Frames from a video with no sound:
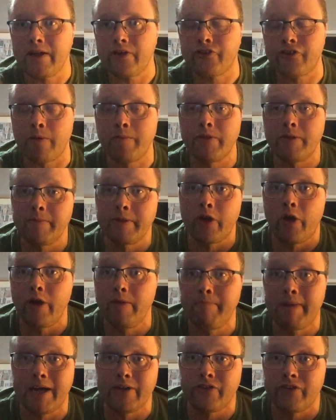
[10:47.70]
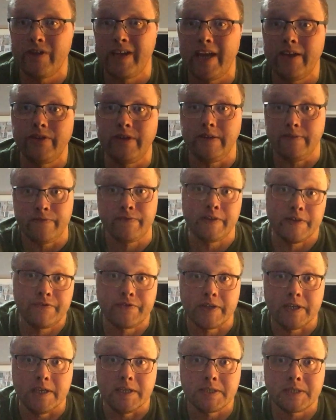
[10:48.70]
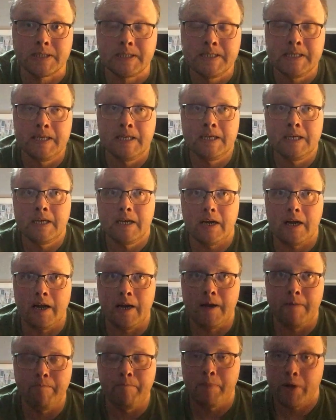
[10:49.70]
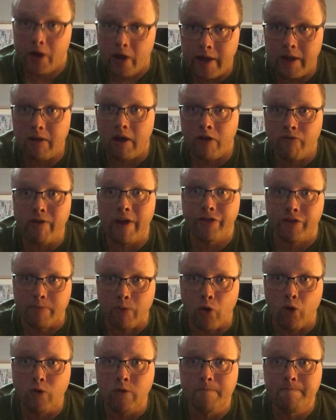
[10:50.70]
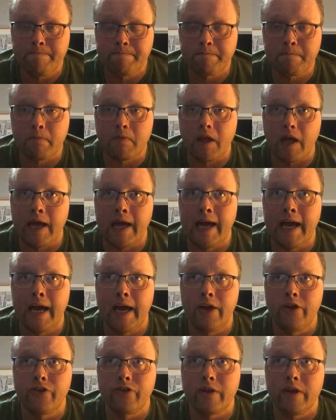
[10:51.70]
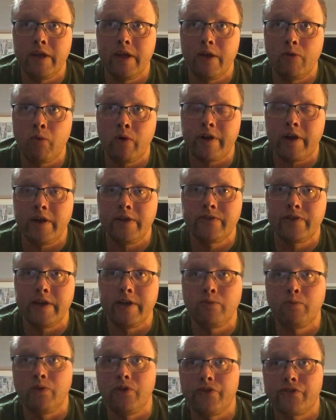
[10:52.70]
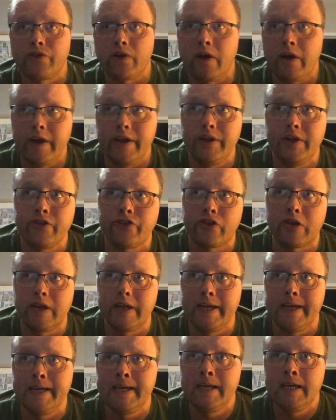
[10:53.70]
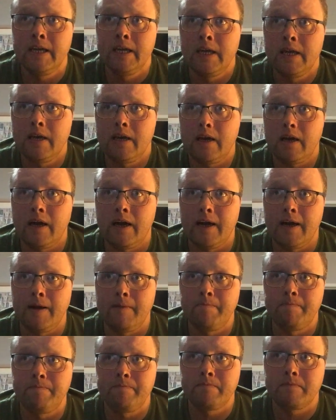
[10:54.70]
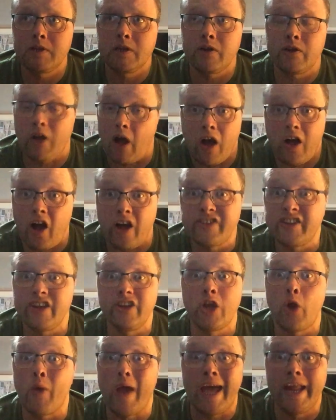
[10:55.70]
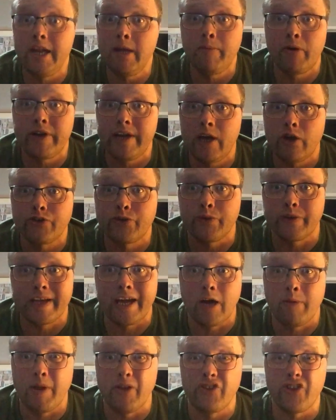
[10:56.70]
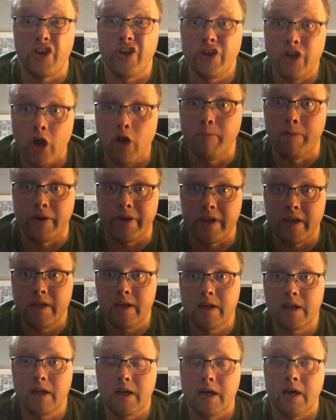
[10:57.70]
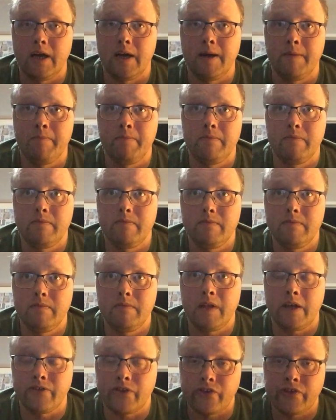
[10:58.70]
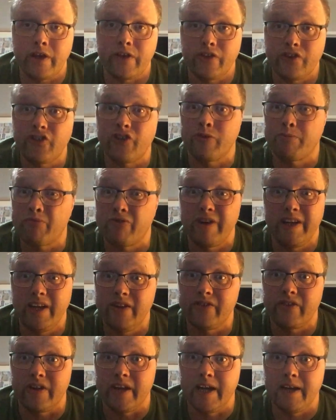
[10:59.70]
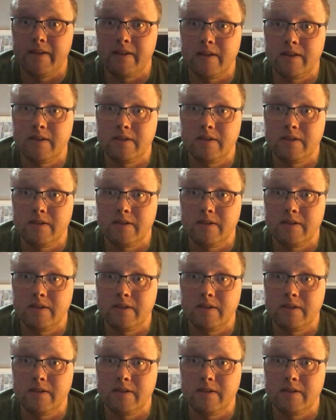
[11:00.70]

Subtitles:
some of them going back to the 1850s. But I read them all, and what I did was I initially, I didn't know anybody else with Kallmann's, nobody. As I say, this is pre-internet,